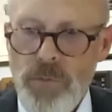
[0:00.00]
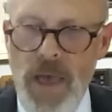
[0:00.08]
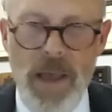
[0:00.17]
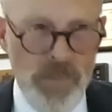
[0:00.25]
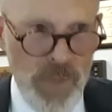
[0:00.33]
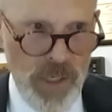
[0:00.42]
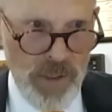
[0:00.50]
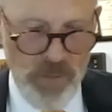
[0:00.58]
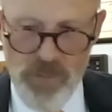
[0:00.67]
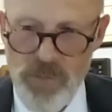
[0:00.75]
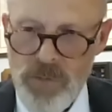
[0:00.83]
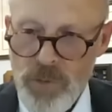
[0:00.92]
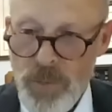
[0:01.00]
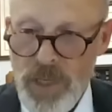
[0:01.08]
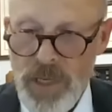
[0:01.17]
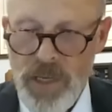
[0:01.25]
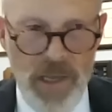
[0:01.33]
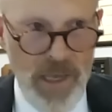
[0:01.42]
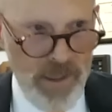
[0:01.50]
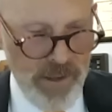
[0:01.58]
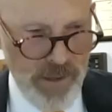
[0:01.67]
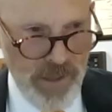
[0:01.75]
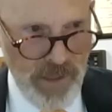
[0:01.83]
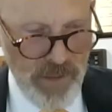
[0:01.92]
That means, to me
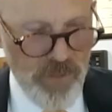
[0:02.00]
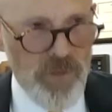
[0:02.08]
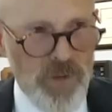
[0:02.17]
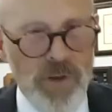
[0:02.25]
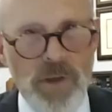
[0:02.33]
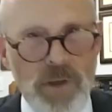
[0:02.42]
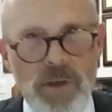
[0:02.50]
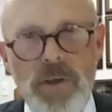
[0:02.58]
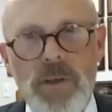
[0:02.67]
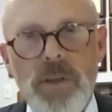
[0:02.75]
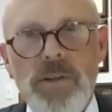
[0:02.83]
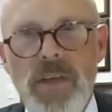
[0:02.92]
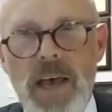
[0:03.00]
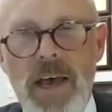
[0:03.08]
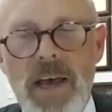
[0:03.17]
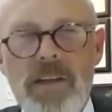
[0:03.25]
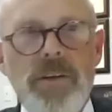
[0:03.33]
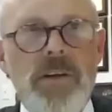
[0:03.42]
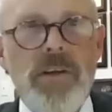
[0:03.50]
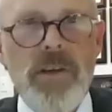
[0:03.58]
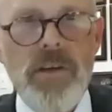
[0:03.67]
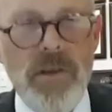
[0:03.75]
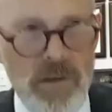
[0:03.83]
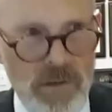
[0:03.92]
at least, that
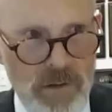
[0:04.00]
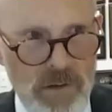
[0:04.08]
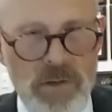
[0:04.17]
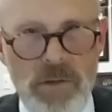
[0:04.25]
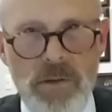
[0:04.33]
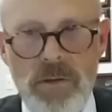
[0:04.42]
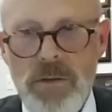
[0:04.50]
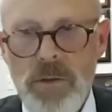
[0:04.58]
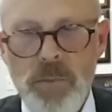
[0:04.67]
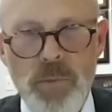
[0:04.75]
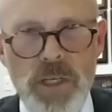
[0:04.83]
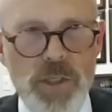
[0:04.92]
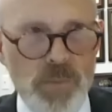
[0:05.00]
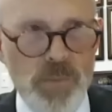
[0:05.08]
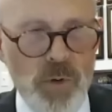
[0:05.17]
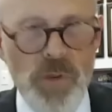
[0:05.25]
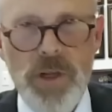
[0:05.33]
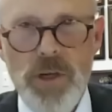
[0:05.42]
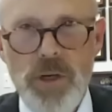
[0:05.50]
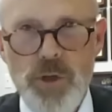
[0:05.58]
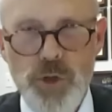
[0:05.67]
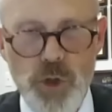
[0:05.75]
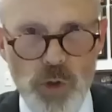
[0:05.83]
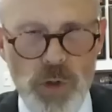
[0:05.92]
the principle that a
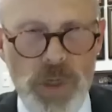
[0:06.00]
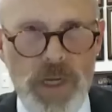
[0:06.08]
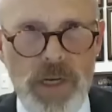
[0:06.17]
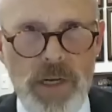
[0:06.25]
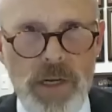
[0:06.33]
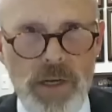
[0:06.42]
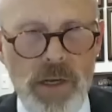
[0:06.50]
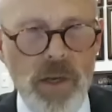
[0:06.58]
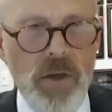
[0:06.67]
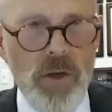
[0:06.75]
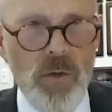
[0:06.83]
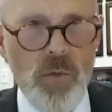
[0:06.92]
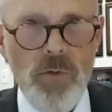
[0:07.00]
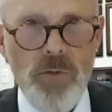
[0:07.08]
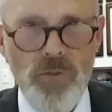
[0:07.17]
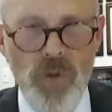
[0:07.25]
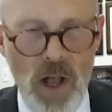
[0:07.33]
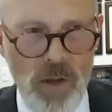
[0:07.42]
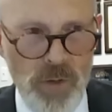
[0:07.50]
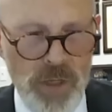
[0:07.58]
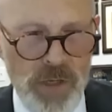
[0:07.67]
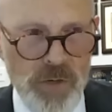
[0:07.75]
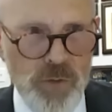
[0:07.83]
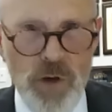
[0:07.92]
jury will follow
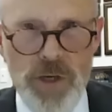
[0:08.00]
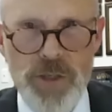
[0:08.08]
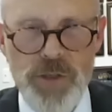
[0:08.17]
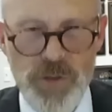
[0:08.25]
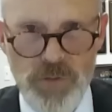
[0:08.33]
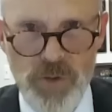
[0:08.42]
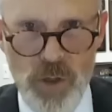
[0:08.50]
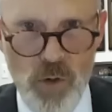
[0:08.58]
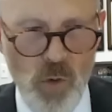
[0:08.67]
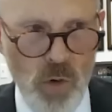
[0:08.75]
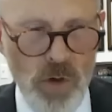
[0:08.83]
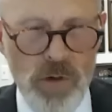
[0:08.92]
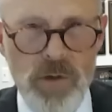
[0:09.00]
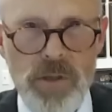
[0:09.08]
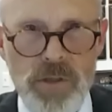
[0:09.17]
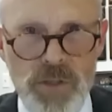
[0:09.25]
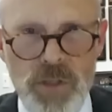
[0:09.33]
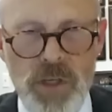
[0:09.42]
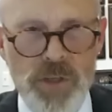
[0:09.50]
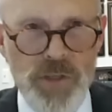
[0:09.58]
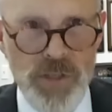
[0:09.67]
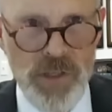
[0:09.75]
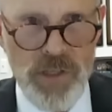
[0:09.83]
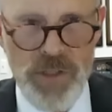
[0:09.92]
the instructions of the court,
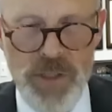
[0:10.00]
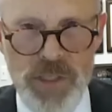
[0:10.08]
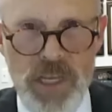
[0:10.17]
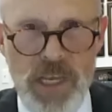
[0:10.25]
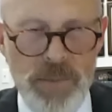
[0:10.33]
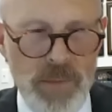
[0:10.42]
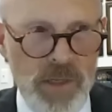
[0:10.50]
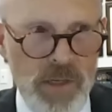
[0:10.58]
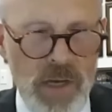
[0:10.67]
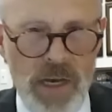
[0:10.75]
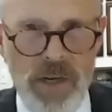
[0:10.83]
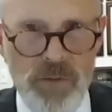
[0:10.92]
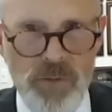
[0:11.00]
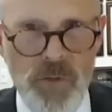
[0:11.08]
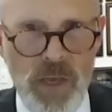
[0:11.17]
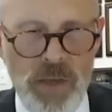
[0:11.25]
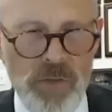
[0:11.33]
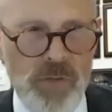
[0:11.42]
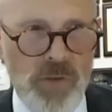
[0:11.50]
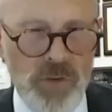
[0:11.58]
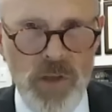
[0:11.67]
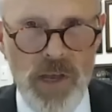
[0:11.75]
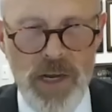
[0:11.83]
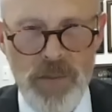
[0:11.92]
such statement on its face
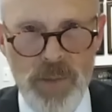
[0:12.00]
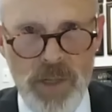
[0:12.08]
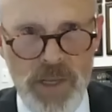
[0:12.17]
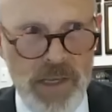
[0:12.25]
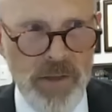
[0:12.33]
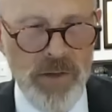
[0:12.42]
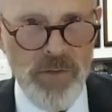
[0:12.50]
does not implicate the